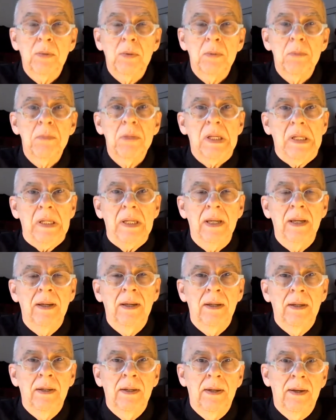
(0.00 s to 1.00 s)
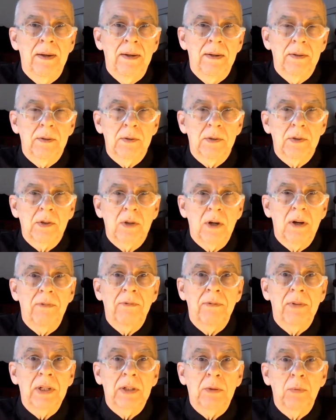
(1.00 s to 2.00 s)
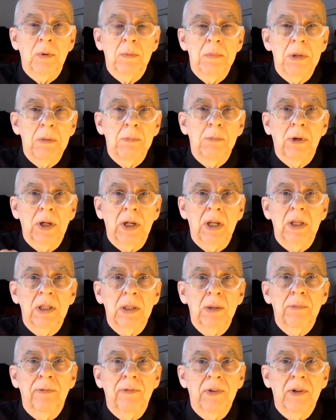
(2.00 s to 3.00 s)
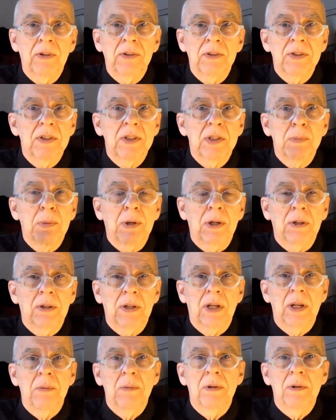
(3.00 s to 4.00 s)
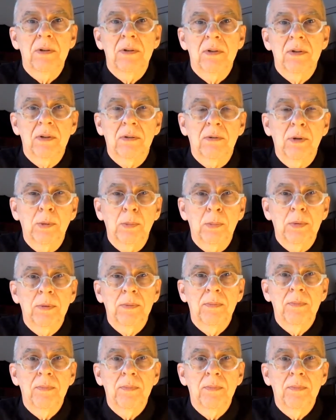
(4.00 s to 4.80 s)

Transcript: with me. There was conflict with me bringing the fearlessness paradigm into the group,